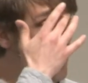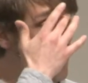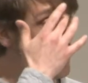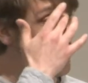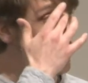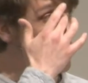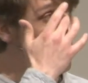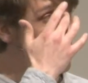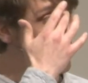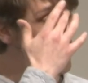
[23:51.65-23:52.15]

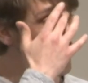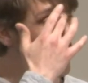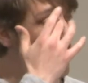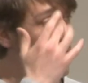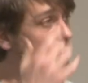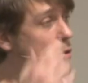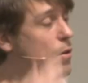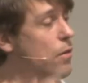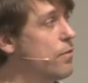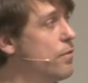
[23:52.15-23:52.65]
The
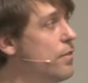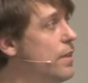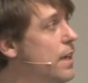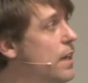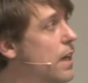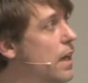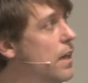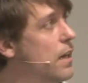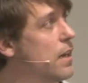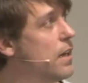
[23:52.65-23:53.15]
talk of
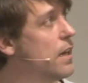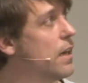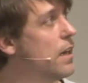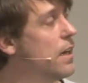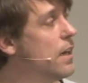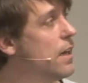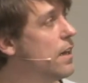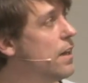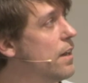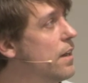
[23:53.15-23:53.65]
Nina
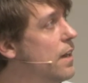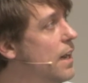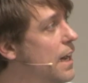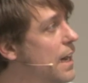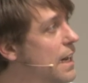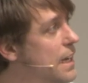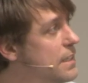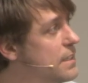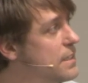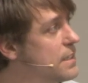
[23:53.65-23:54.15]

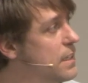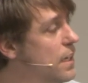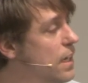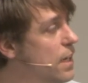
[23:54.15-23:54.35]
at